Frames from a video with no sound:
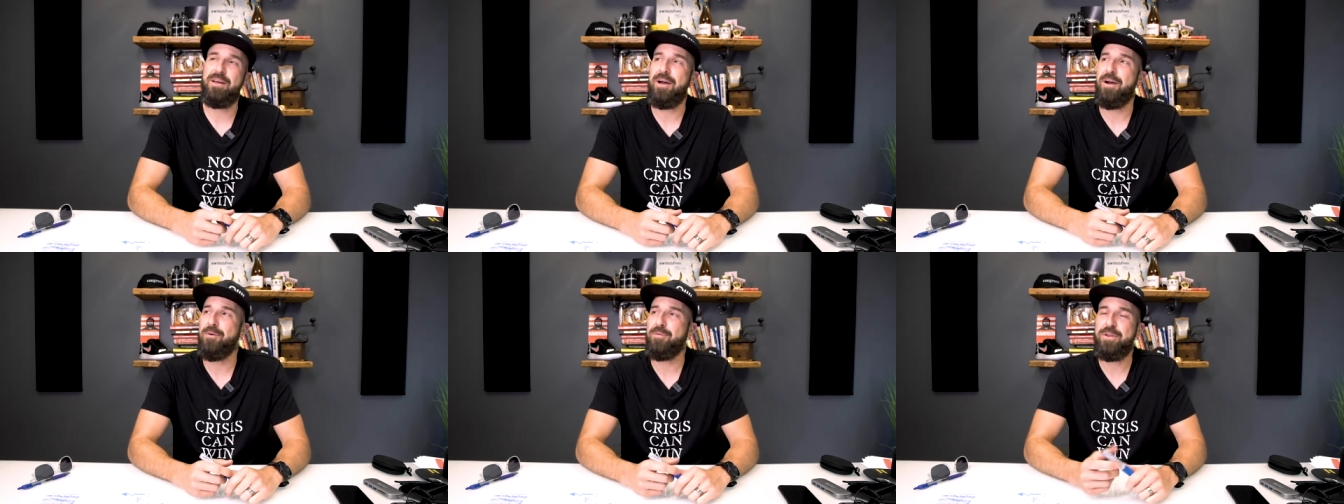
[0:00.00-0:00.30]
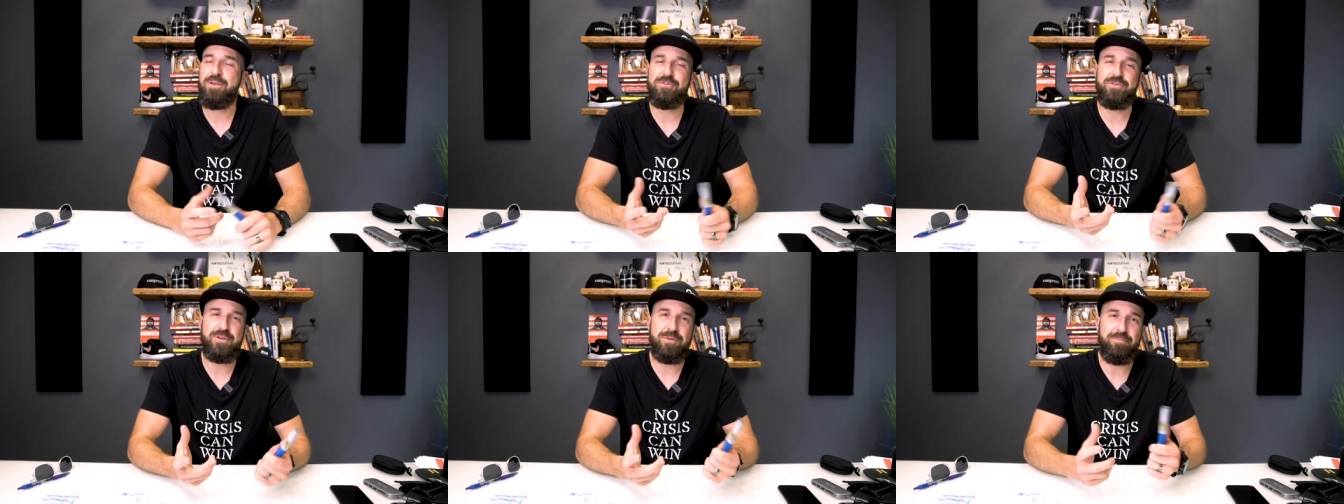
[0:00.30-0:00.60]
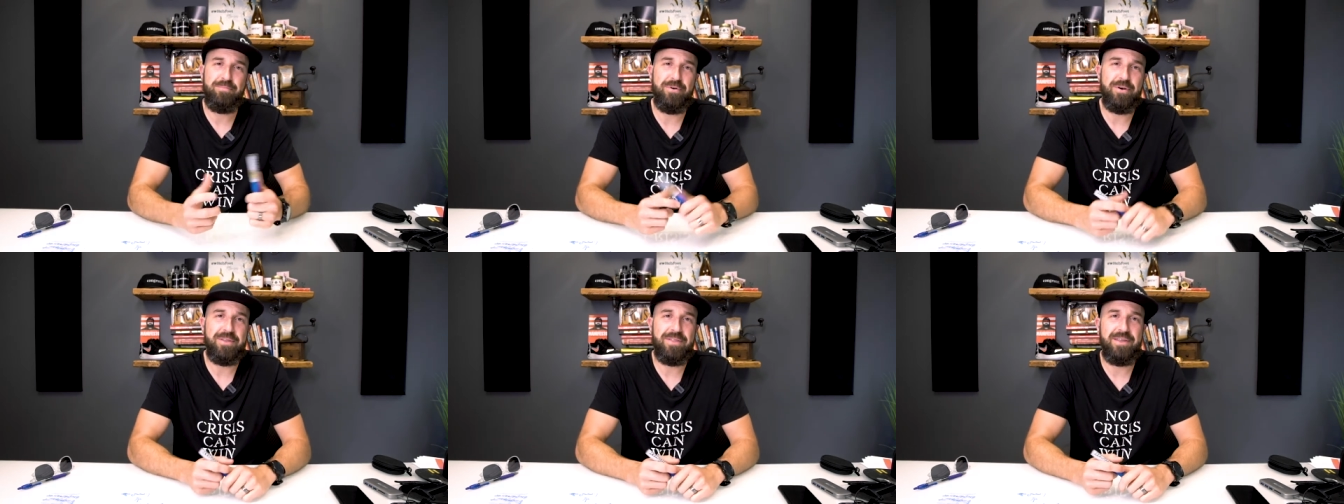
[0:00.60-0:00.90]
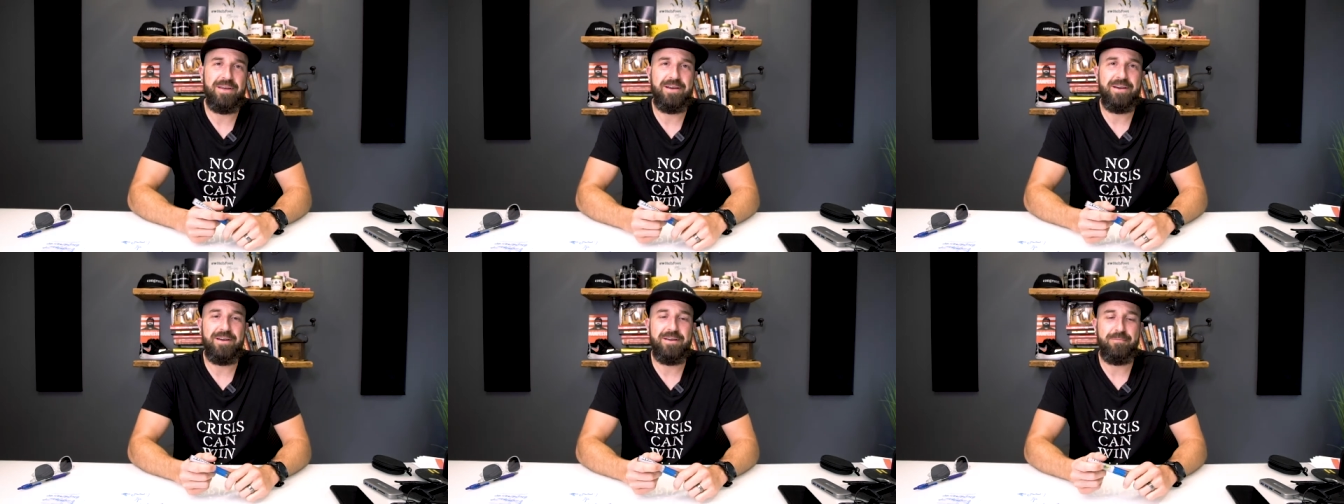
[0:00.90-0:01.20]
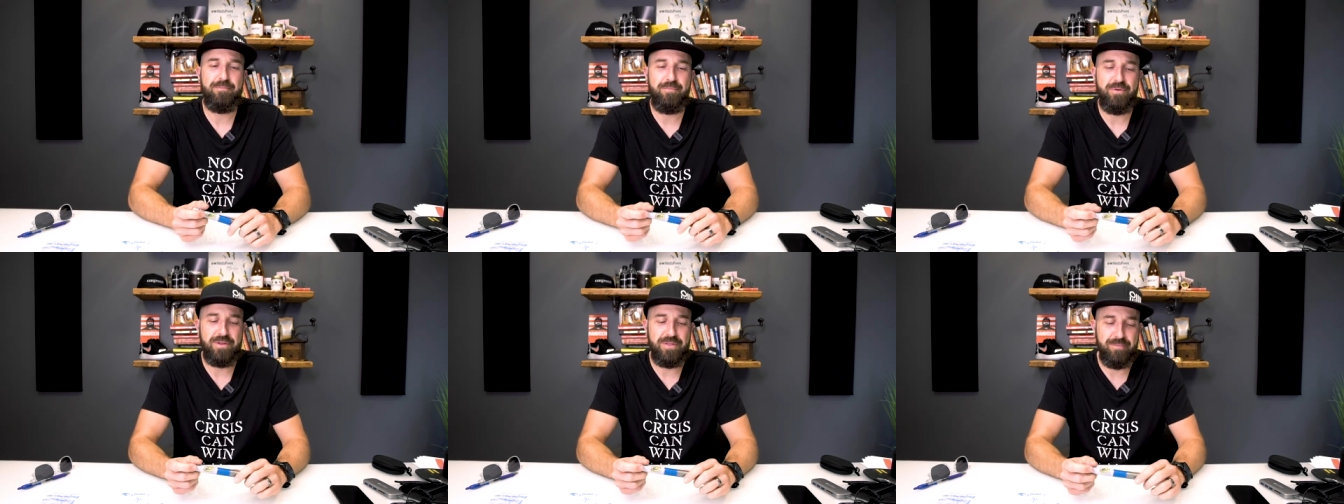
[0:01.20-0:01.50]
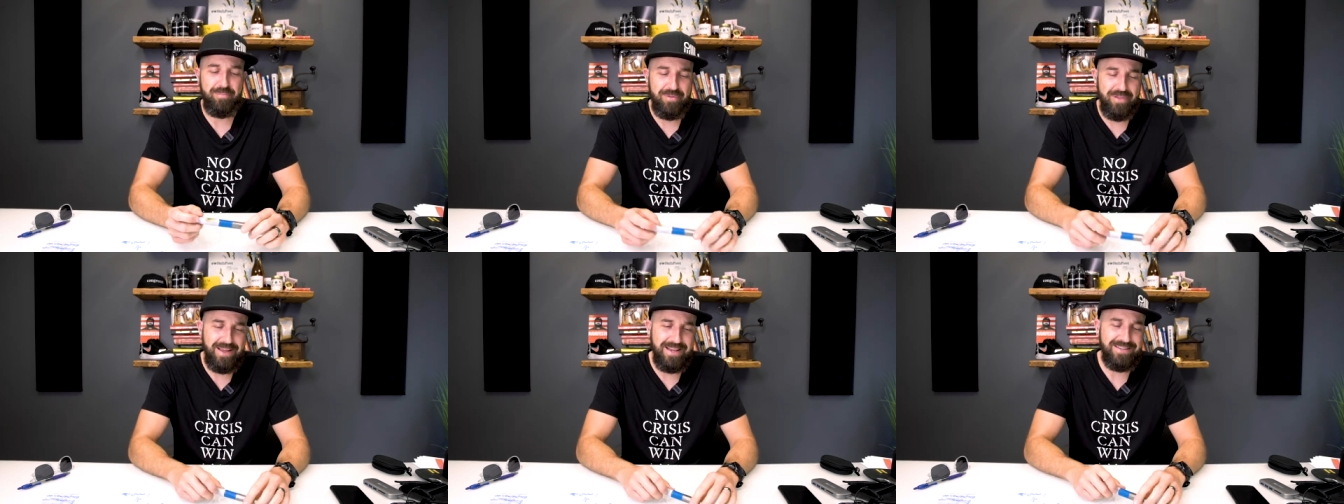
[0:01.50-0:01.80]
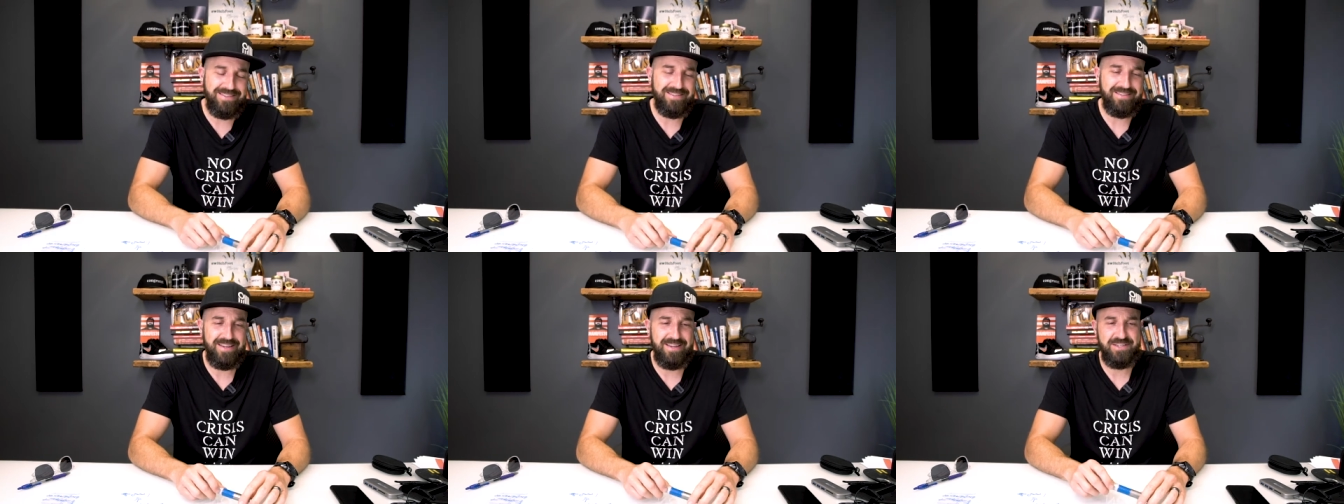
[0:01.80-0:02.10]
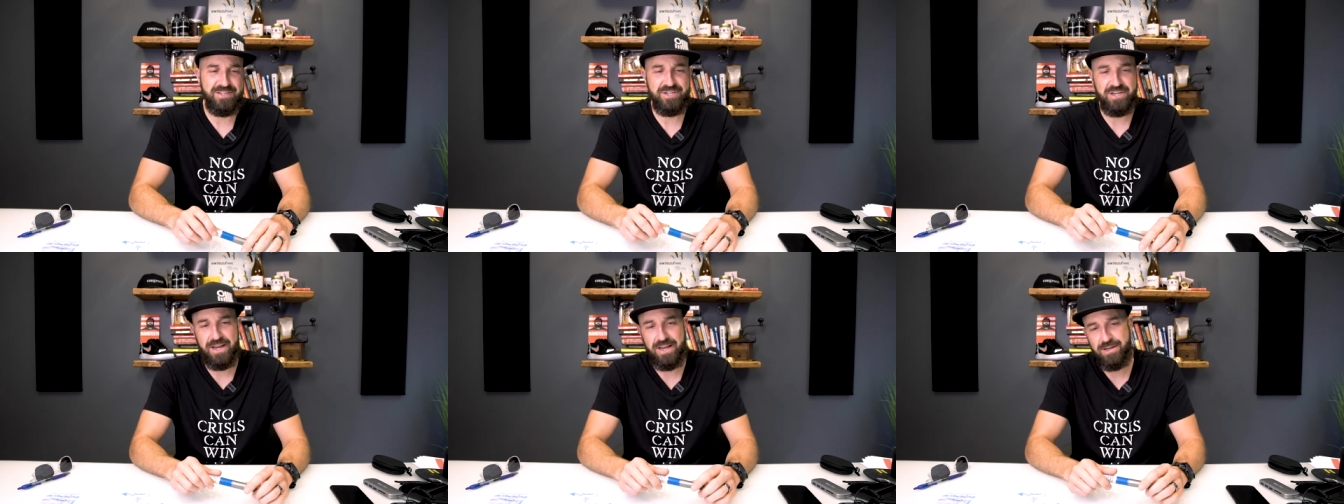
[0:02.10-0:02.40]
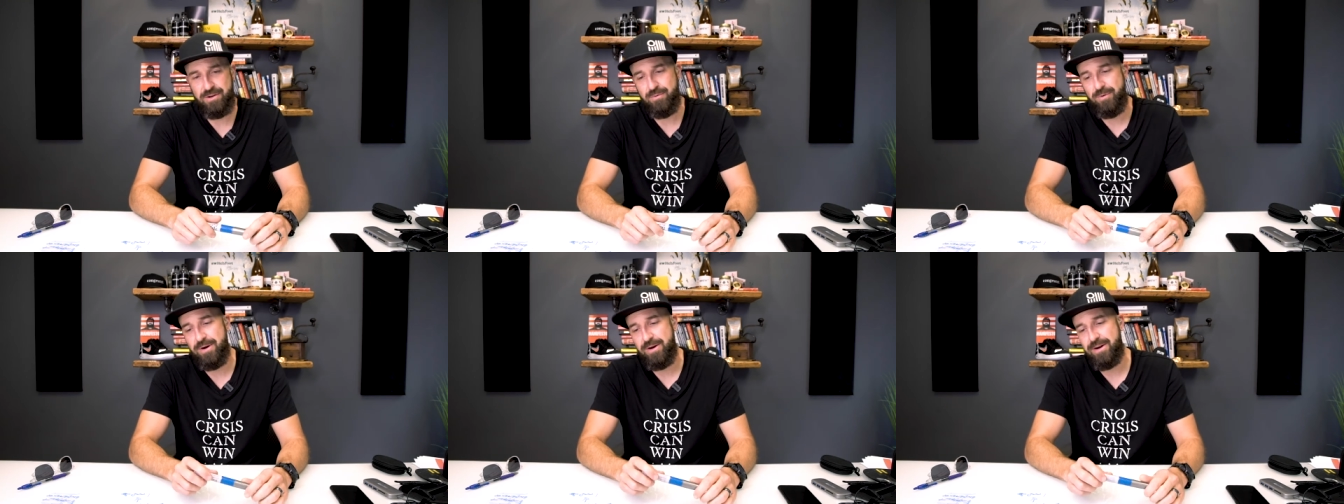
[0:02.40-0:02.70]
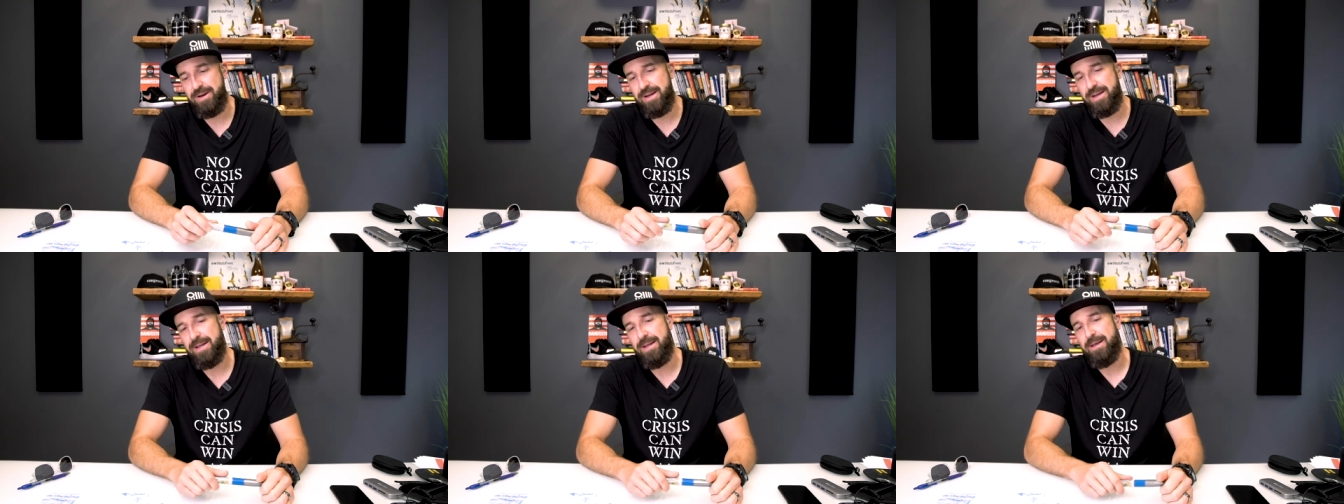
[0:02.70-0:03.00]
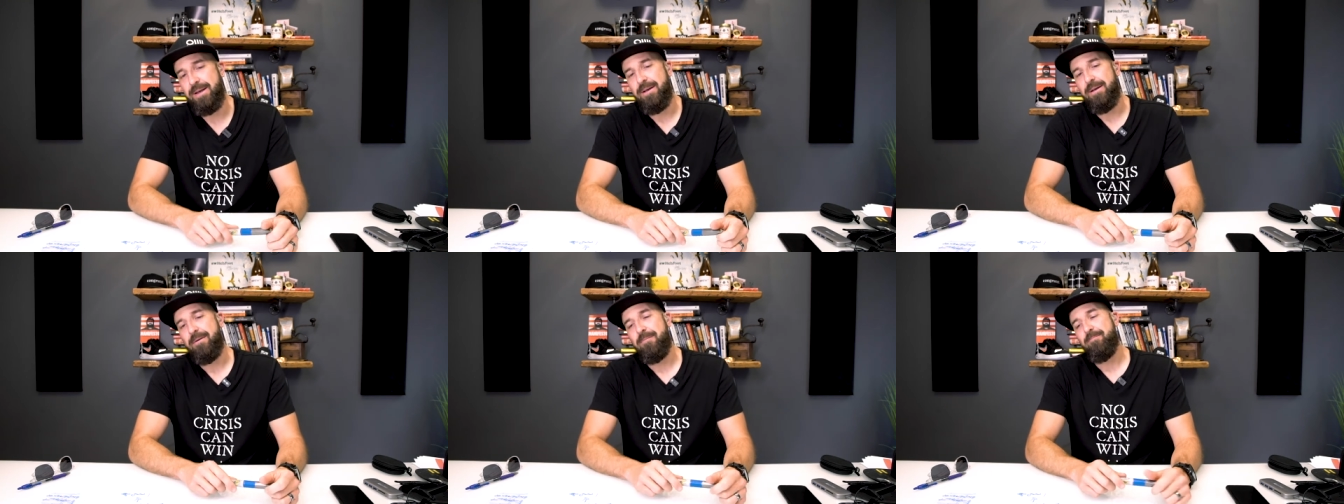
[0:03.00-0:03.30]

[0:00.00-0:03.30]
uh, we usually book the, book the place in January.